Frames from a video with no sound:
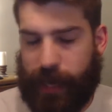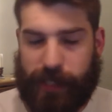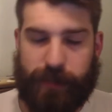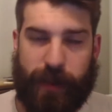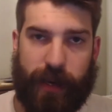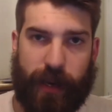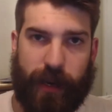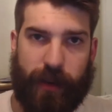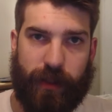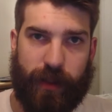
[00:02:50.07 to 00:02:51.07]
X-Men,
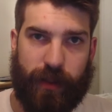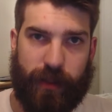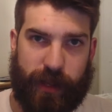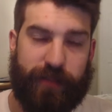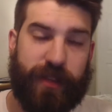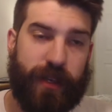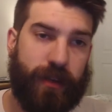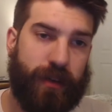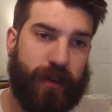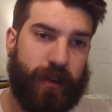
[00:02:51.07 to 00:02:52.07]
the
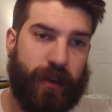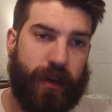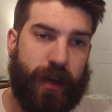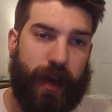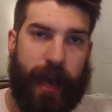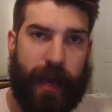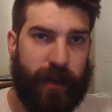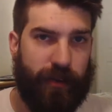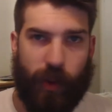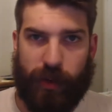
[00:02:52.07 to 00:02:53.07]
Gifted,
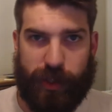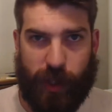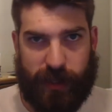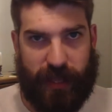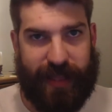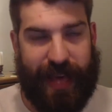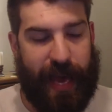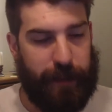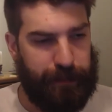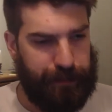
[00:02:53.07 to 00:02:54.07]
and a few other shows like
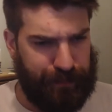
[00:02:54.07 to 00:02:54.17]
that.